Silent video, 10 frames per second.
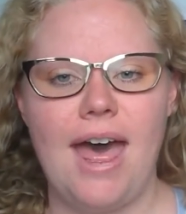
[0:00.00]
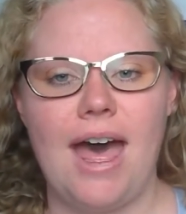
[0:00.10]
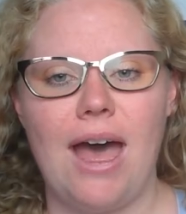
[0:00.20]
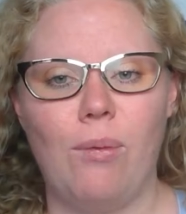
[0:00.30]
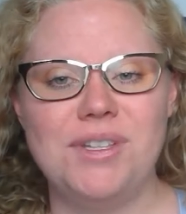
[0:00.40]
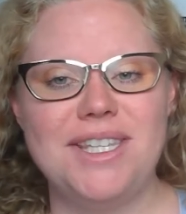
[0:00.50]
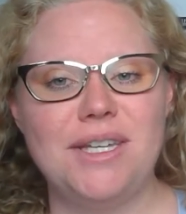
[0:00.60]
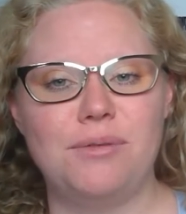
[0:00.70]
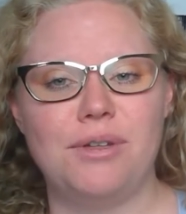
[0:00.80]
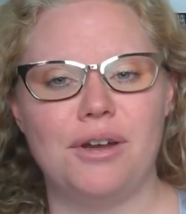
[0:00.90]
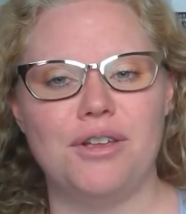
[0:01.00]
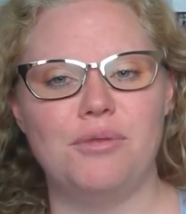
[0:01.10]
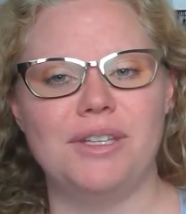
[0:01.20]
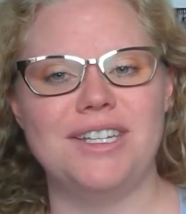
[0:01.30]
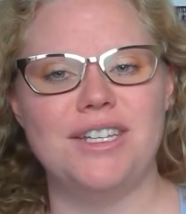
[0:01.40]
What sequel are
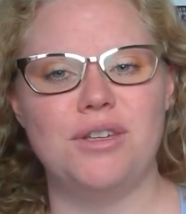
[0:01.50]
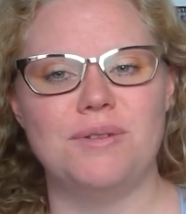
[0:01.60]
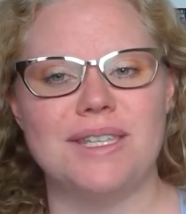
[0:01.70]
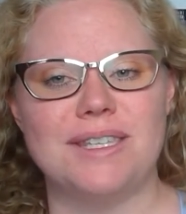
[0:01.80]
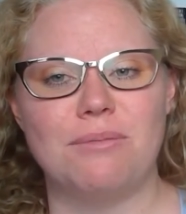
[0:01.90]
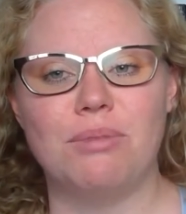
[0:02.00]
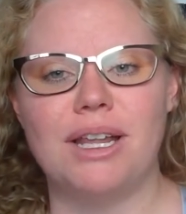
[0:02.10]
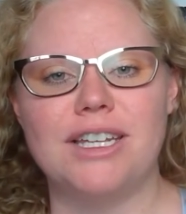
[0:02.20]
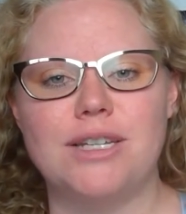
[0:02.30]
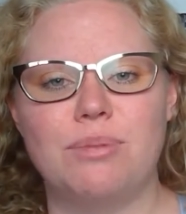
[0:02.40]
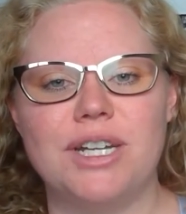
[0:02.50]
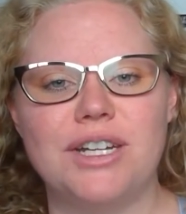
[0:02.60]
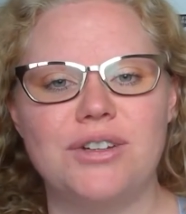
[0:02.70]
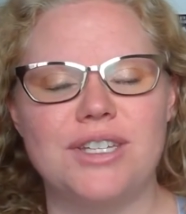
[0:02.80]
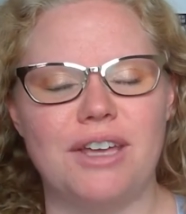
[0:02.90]
you willing to use as an umbrella to
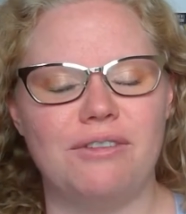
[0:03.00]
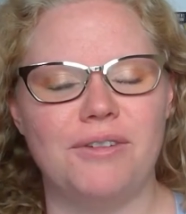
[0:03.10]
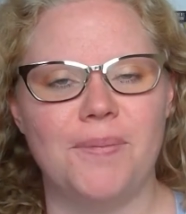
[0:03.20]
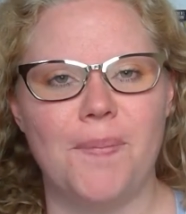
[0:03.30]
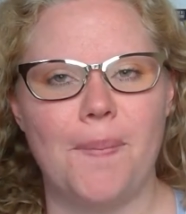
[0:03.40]
protect yourself?